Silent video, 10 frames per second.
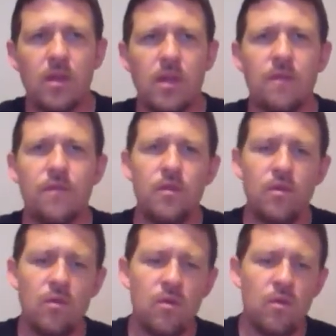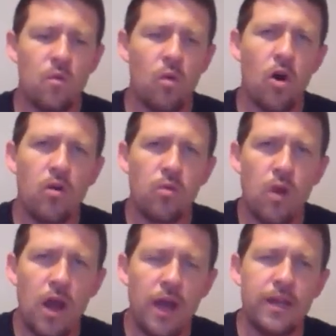If you walk
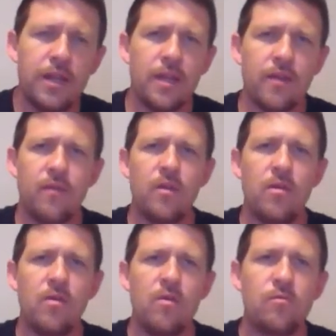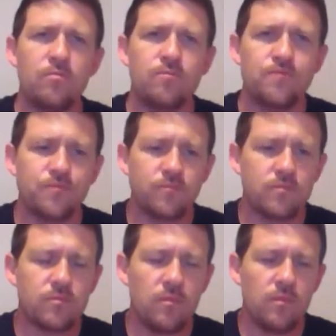right, if you
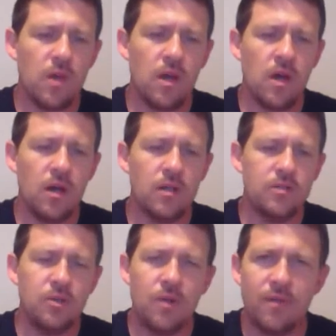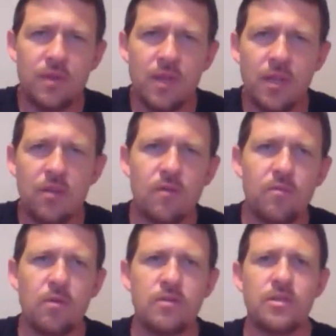uh, do everything you're
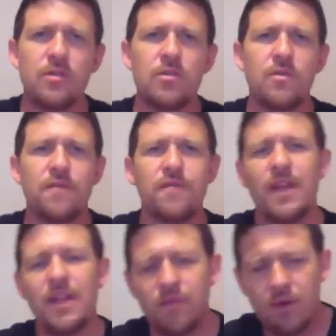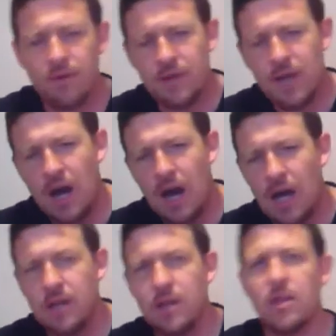supposed to do, the favor of
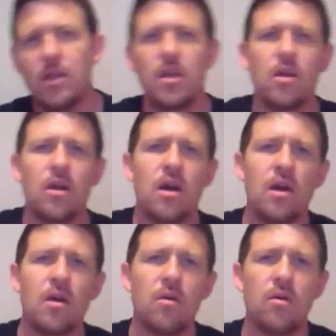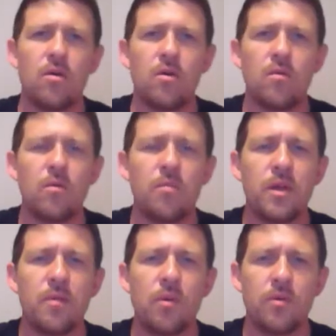God uh, will be
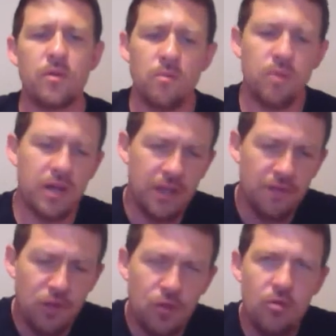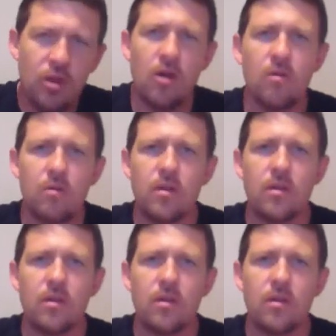upon you. But if you don't,